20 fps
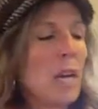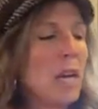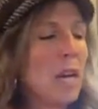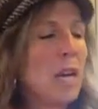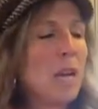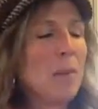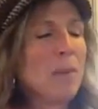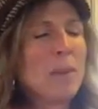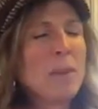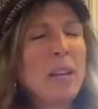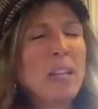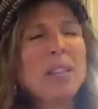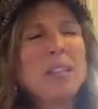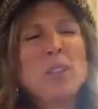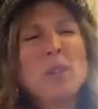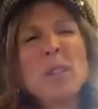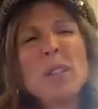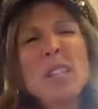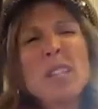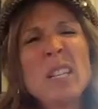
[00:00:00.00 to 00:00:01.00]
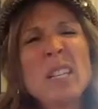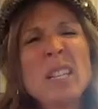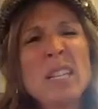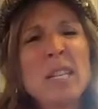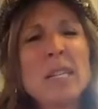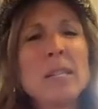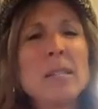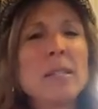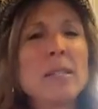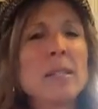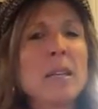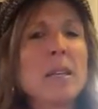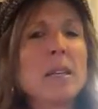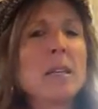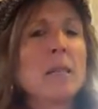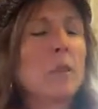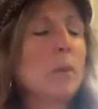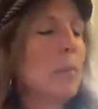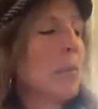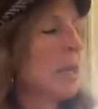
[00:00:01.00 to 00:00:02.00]
Kind of written in
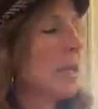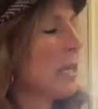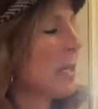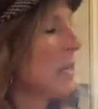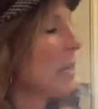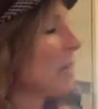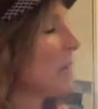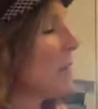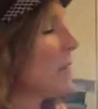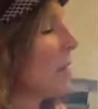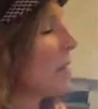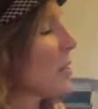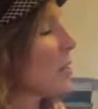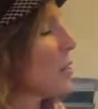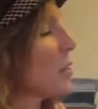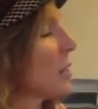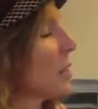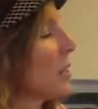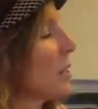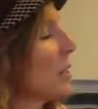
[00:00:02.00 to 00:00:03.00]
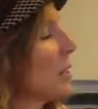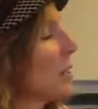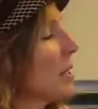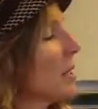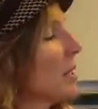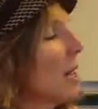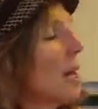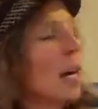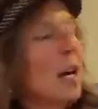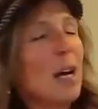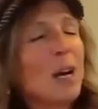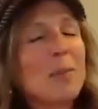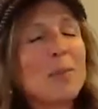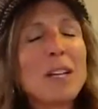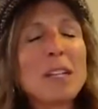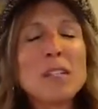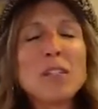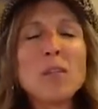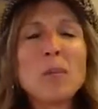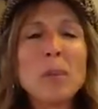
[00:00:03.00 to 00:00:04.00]
Diary of a Wimpy Kid fashion,
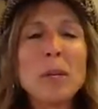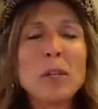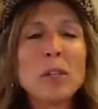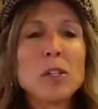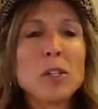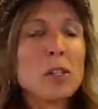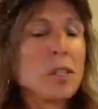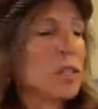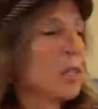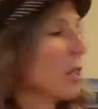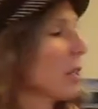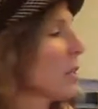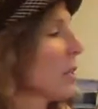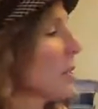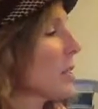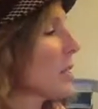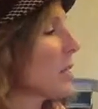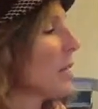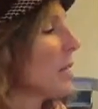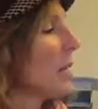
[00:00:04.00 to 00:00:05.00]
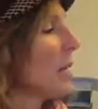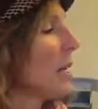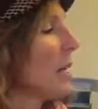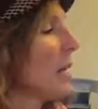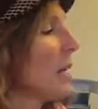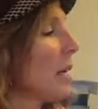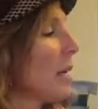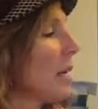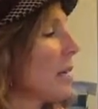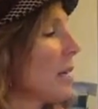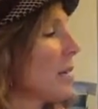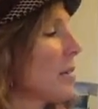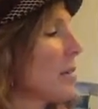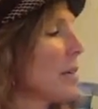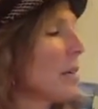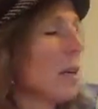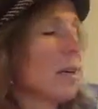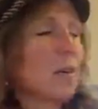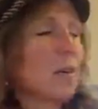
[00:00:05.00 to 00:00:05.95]
lots of pictures, and